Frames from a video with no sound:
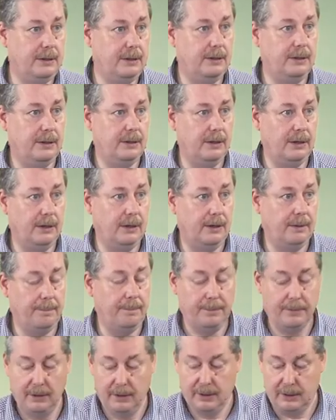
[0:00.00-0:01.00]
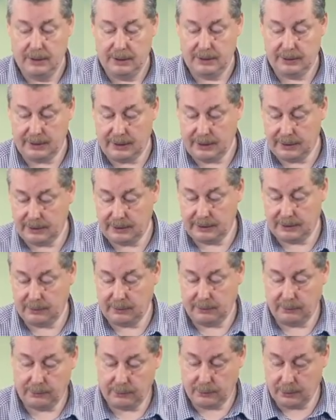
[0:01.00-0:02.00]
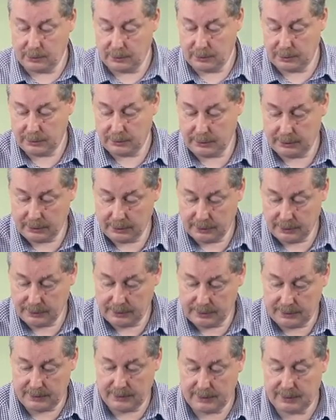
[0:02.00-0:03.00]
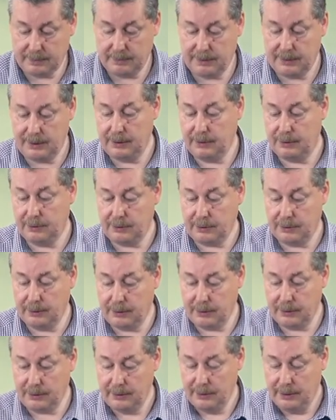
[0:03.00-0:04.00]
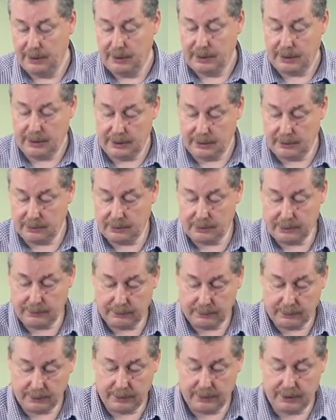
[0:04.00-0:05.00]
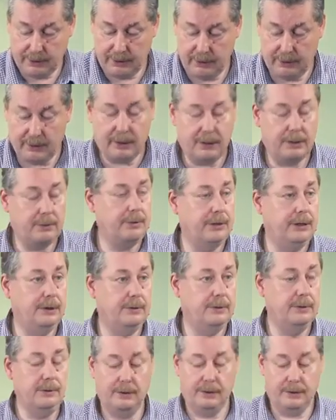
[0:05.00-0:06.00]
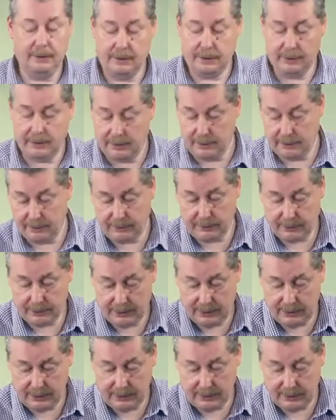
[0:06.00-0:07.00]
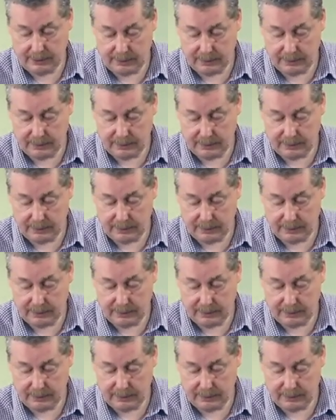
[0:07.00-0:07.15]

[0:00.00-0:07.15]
um, start for uh, this XMC controller and also for the Arduino uh, for the